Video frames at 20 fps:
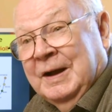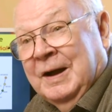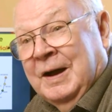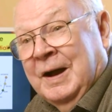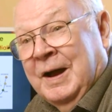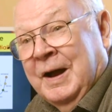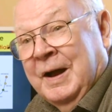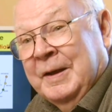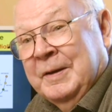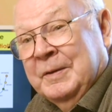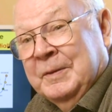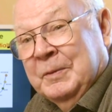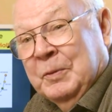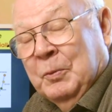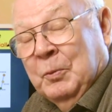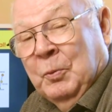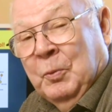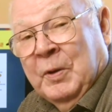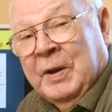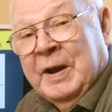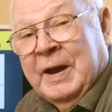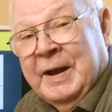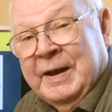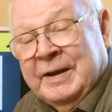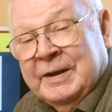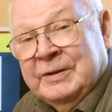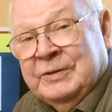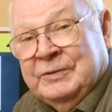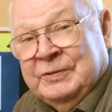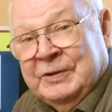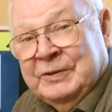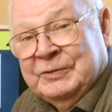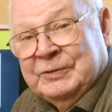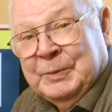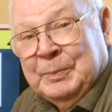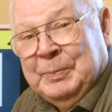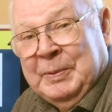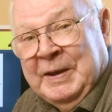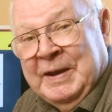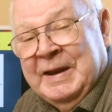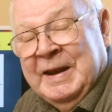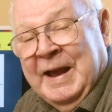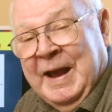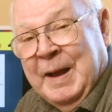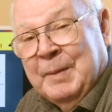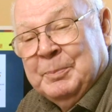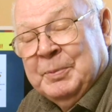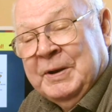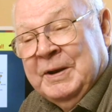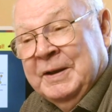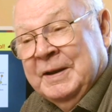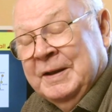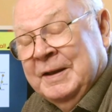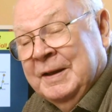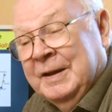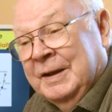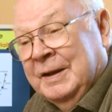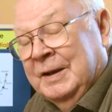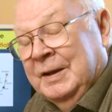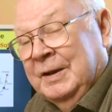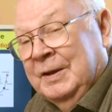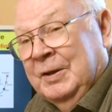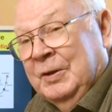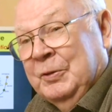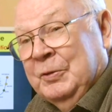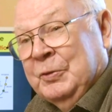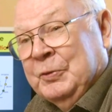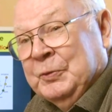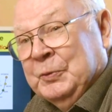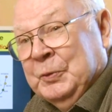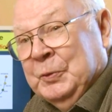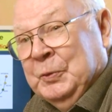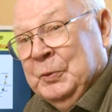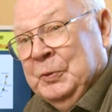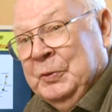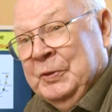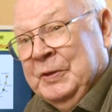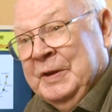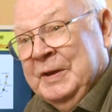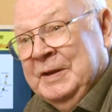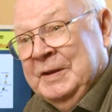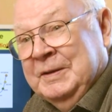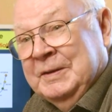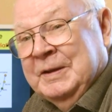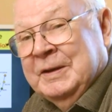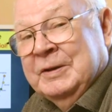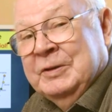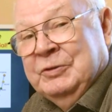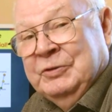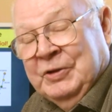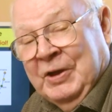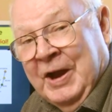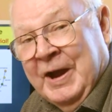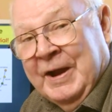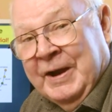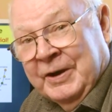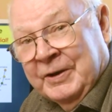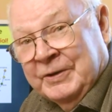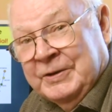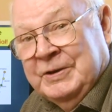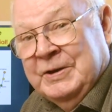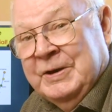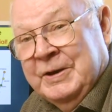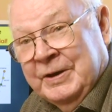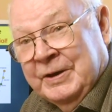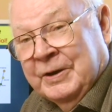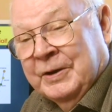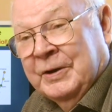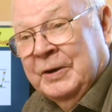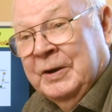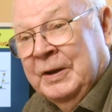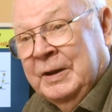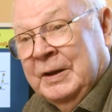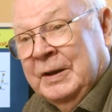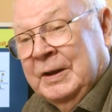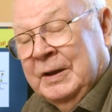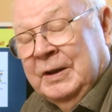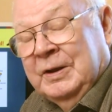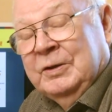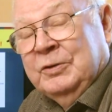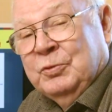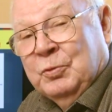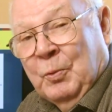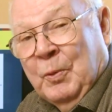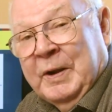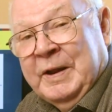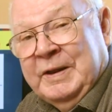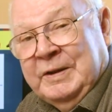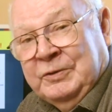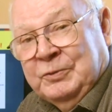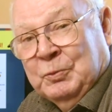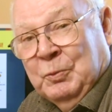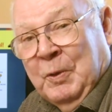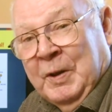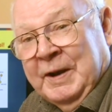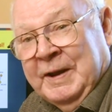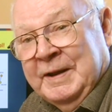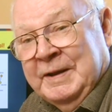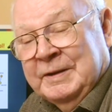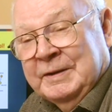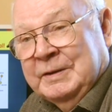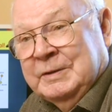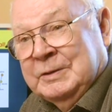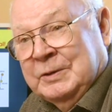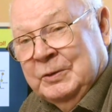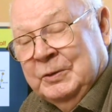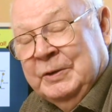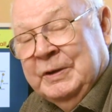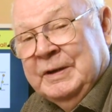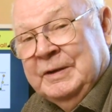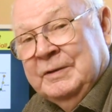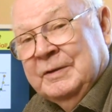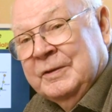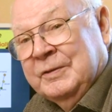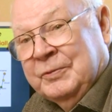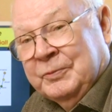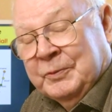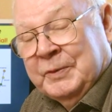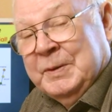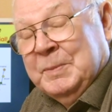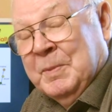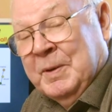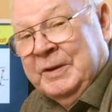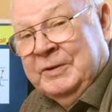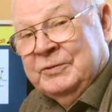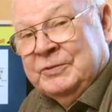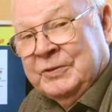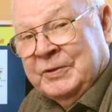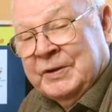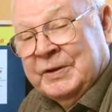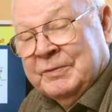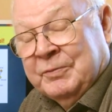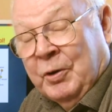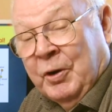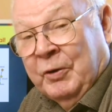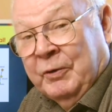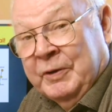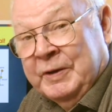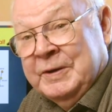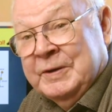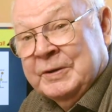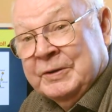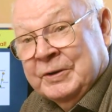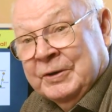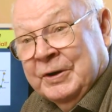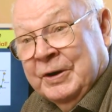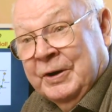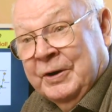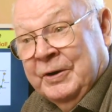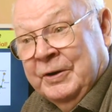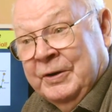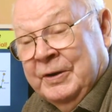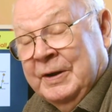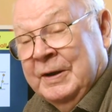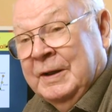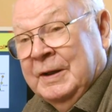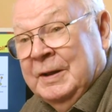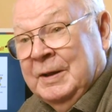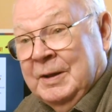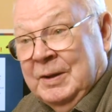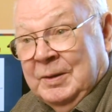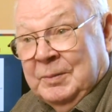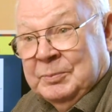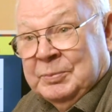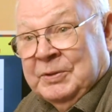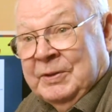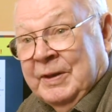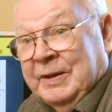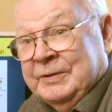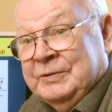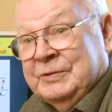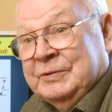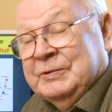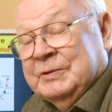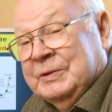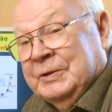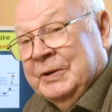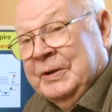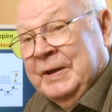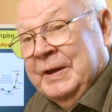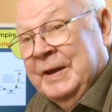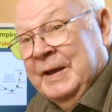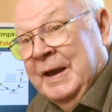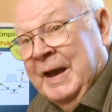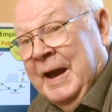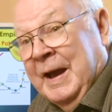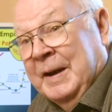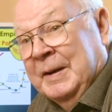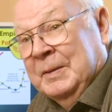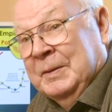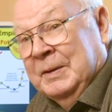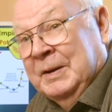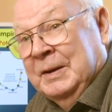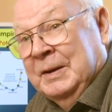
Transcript: on what I anticipate happening through the entire year 2020, including the 3 months that have already occurred, plus looking at